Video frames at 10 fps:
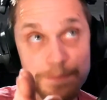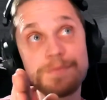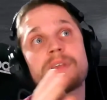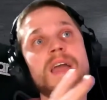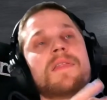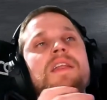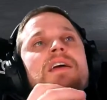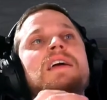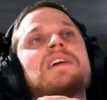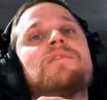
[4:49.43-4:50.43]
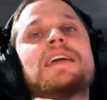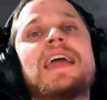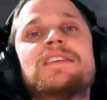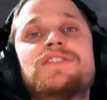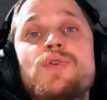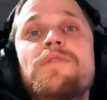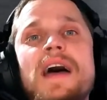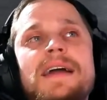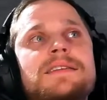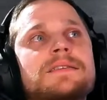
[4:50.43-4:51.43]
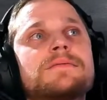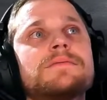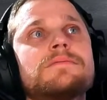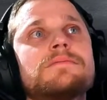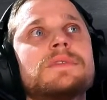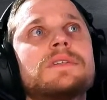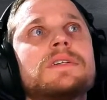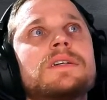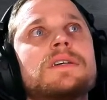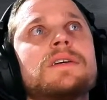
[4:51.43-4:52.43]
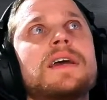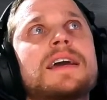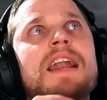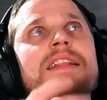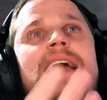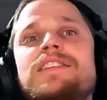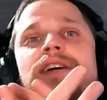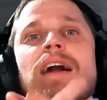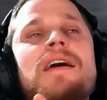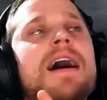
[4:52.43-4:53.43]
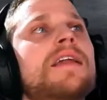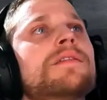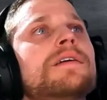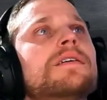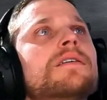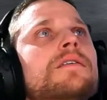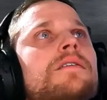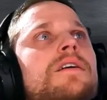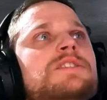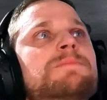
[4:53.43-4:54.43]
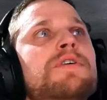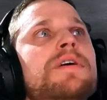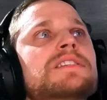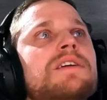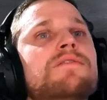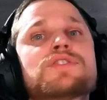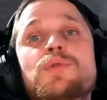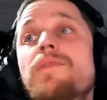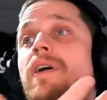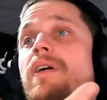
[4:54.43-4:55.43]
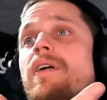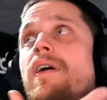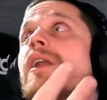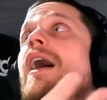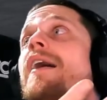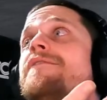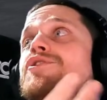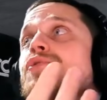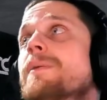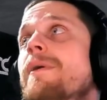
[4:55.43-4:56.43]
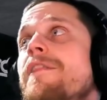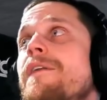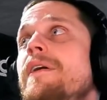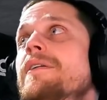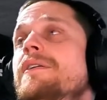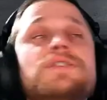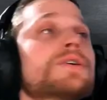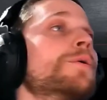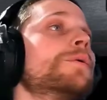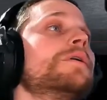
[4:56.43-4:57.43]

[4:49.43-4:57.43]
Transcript: and then if I can't do that, it kind of takes you out of the experience of a sort of a live stream, I think. So